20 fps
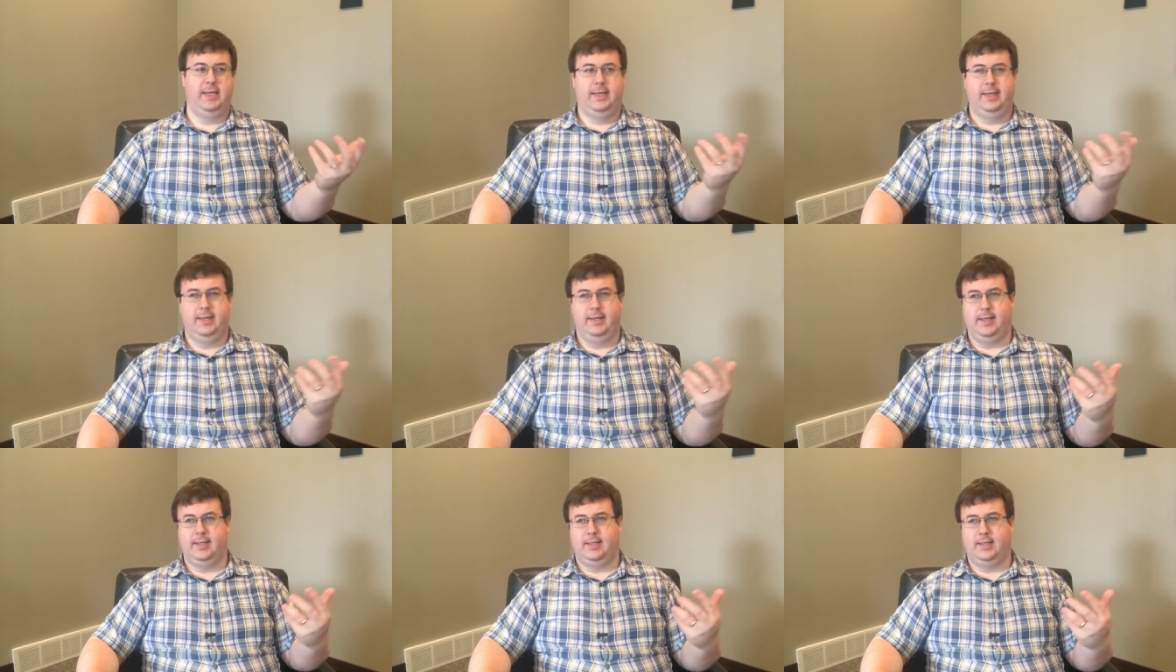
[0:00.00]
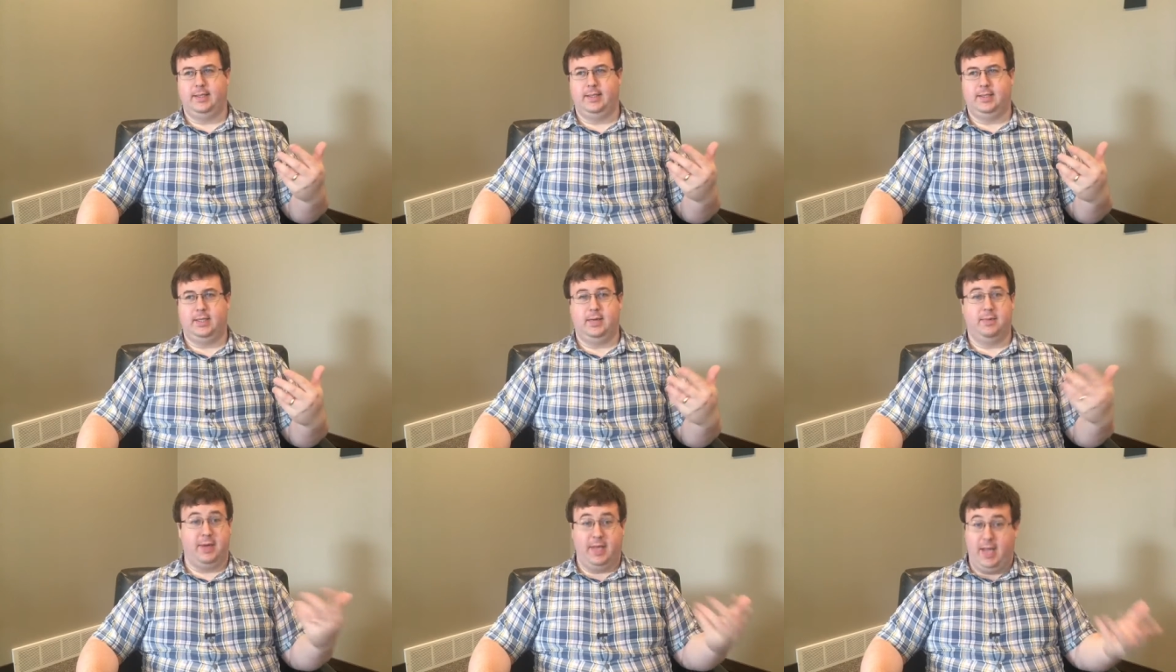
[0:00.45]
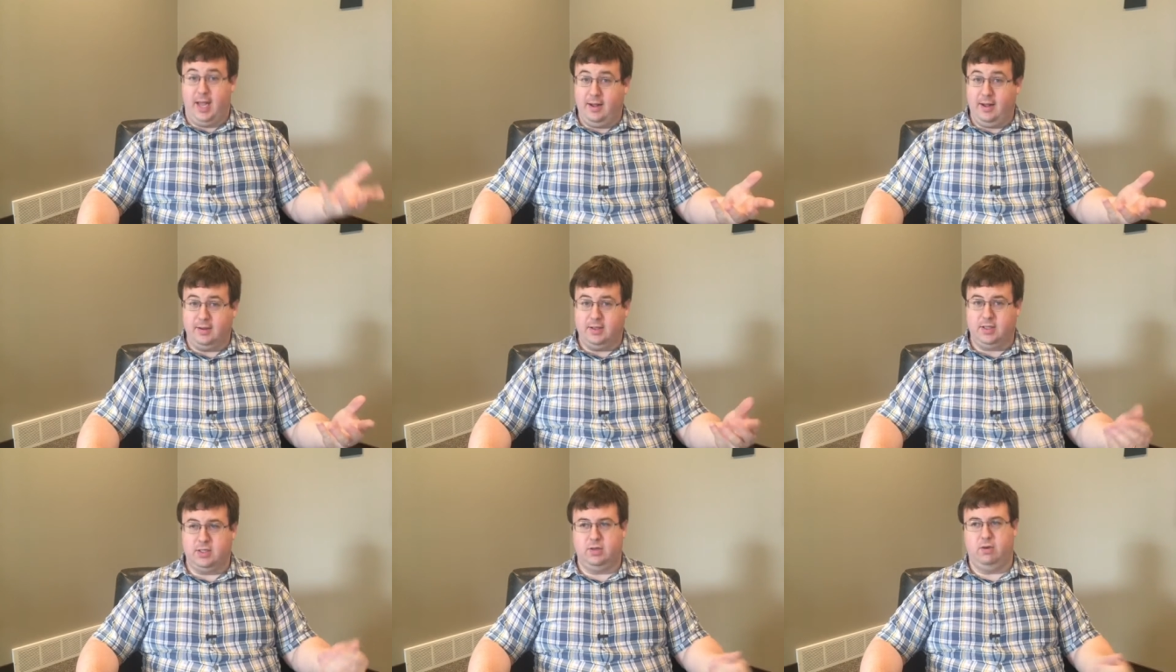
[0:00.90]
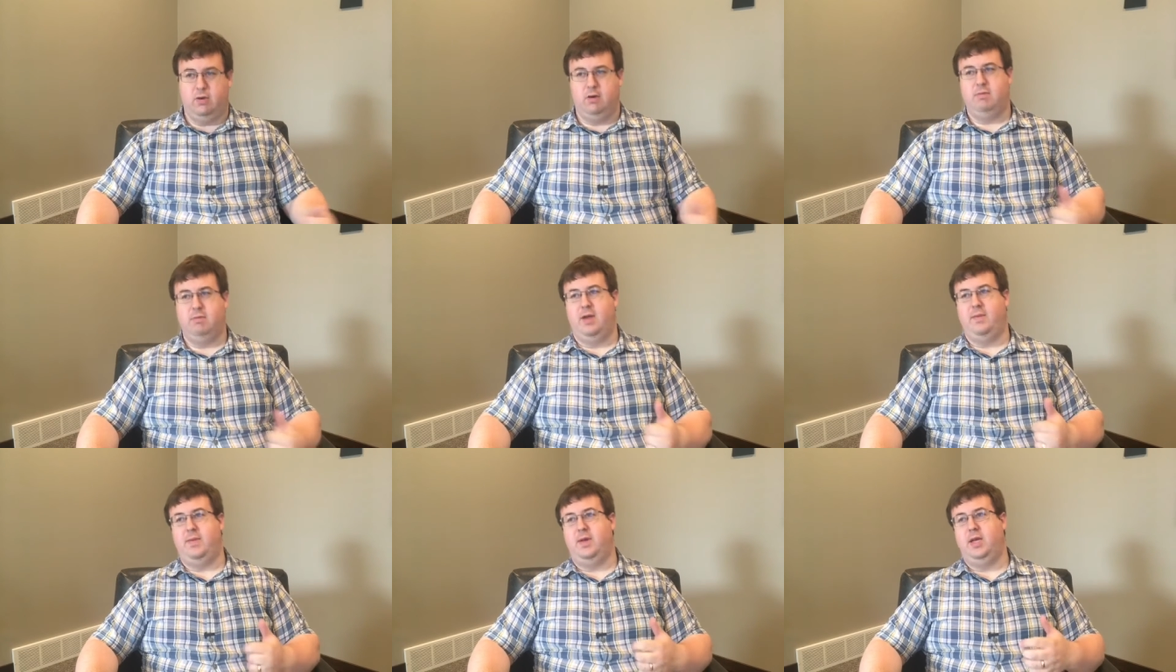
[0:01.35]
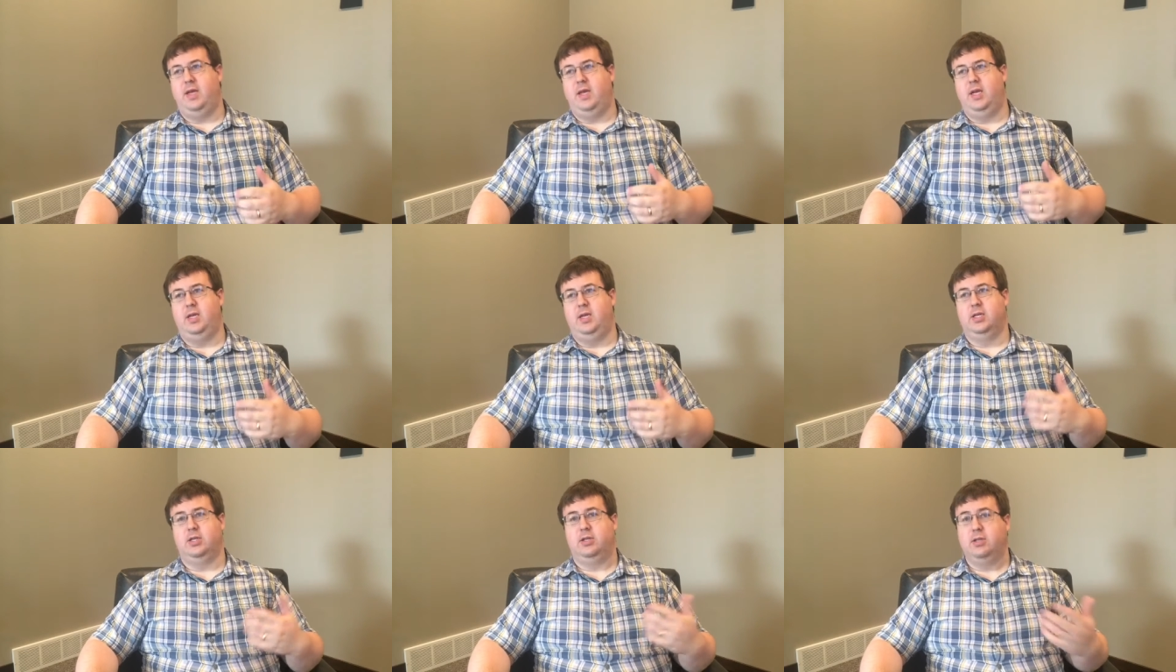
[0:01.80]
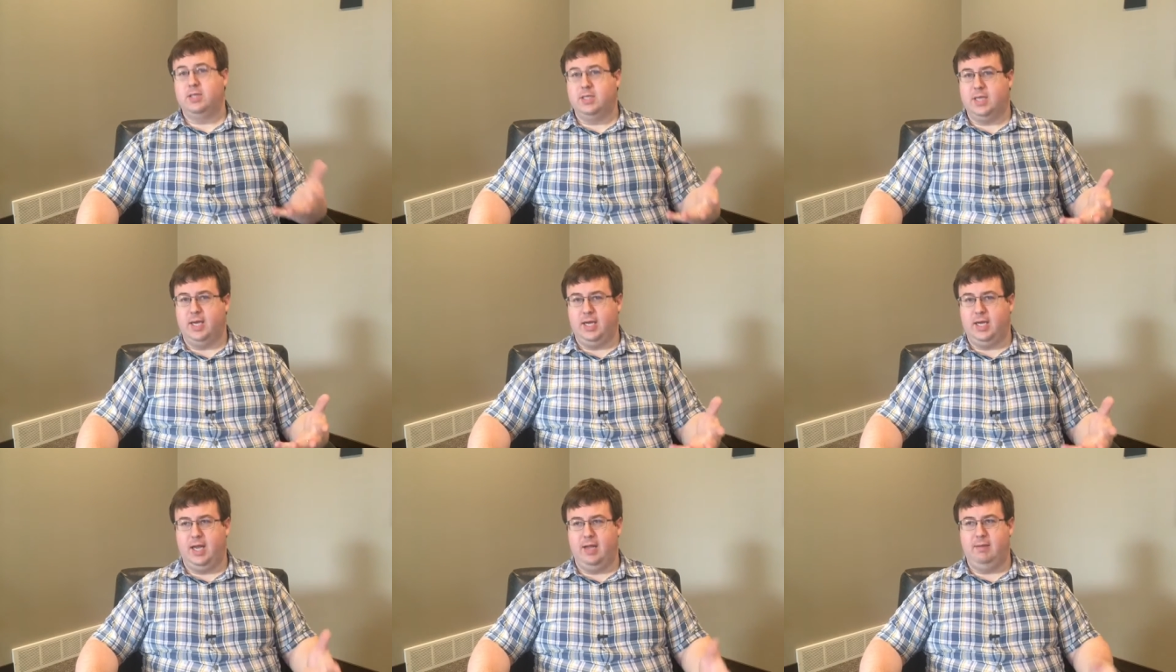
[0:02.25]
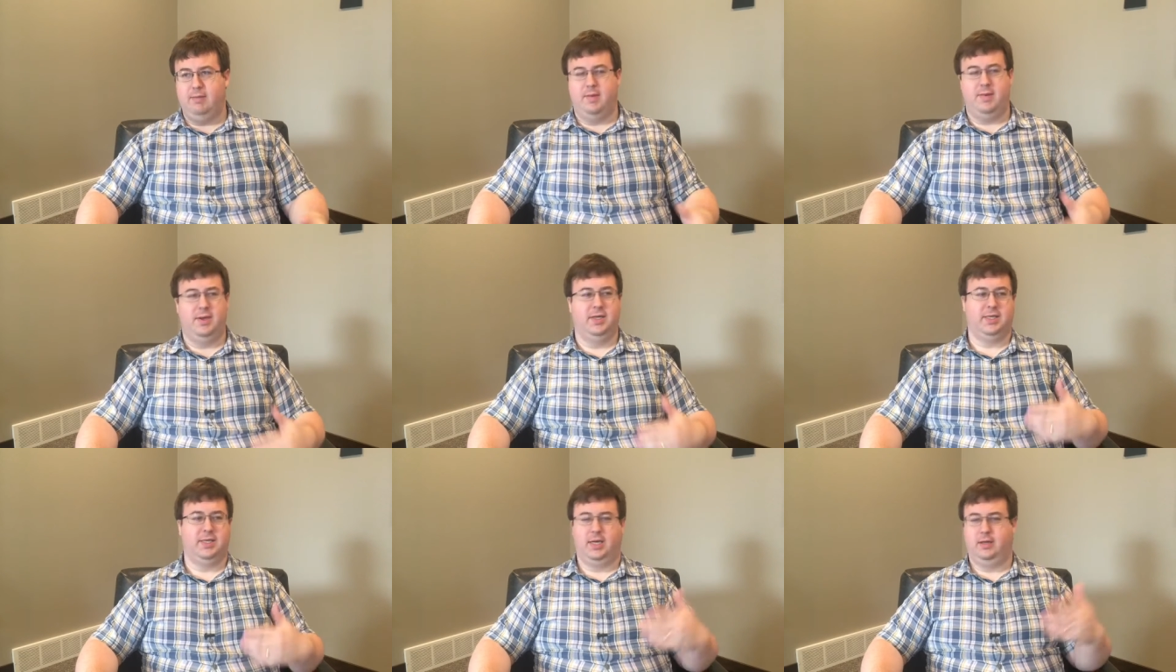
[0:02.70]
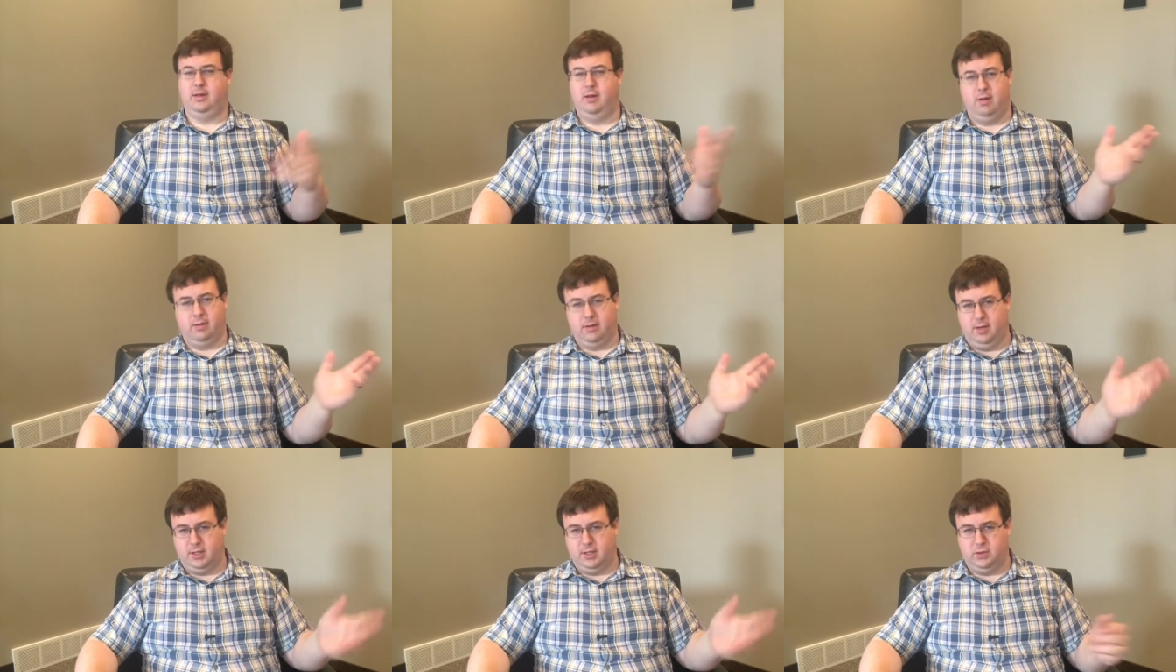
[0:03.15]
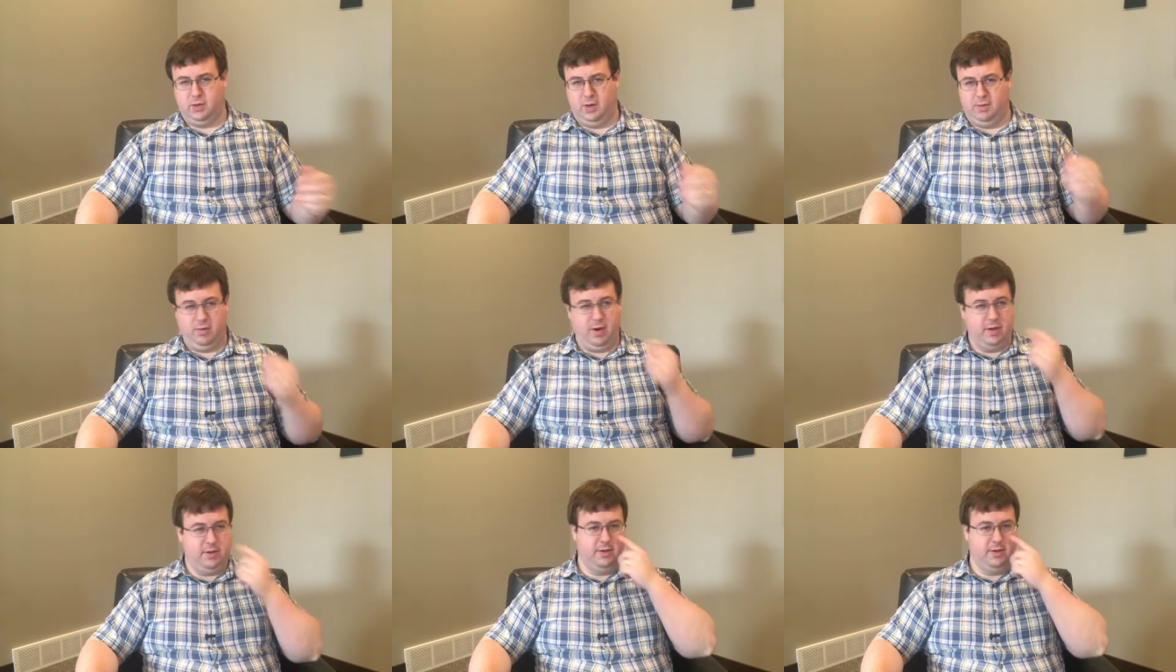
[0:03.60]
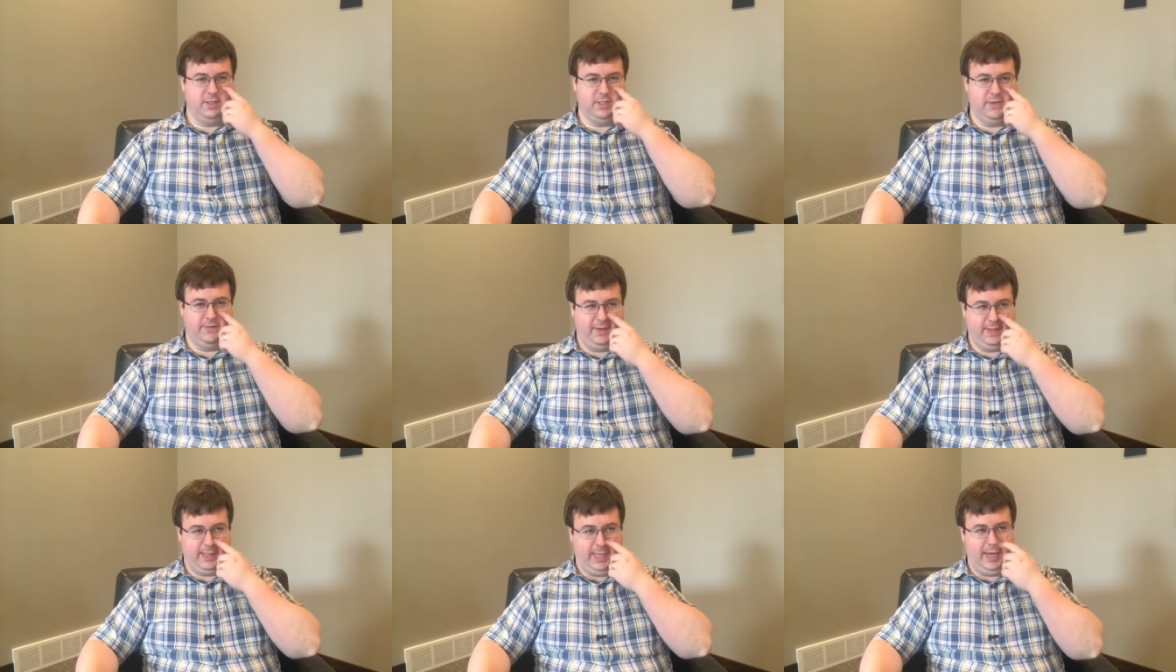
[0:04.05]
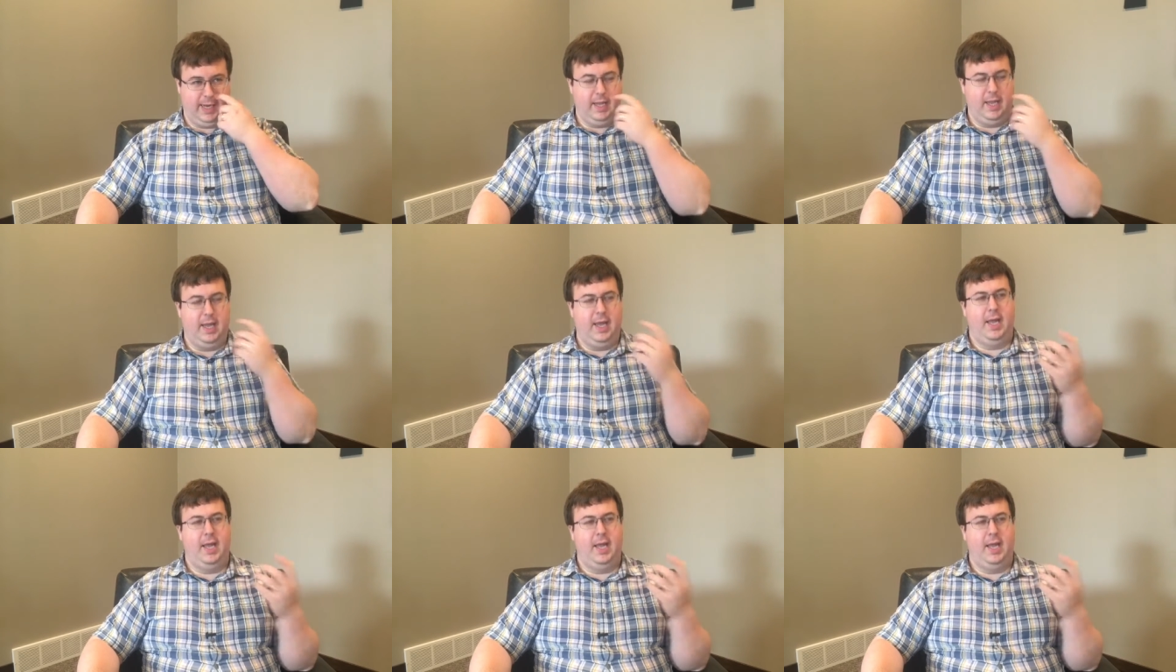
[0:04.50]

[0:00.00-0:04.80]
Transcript: this is somebody else, or maybe he just looks like him, maybe he's like a long lost twin brother, stuff like that.